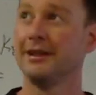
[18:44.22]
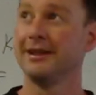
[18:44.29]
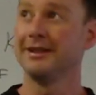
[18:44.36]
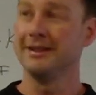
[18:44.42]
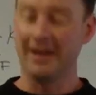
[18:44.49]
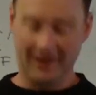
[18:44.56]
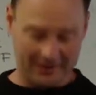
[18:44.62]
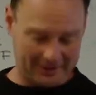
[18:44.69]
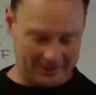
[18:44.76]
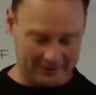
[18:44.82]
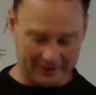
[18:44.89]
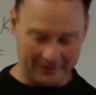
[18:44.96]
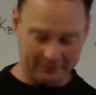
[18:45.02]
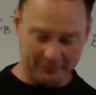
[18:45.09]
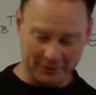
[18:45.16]
Yeah, I know,
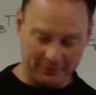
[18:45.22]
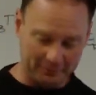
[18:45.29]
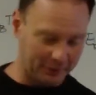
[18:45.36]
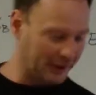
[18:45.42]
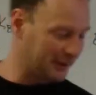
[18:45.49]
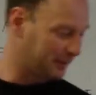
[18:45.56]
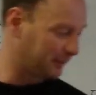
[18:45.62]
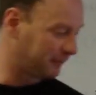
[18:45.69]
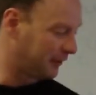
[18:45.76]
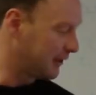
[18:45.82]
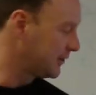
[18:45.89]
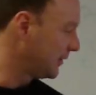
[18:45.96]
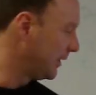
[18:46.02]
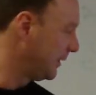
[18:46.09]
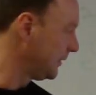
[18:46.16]
I'm surprised
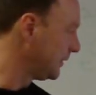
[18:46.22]
Professor Arn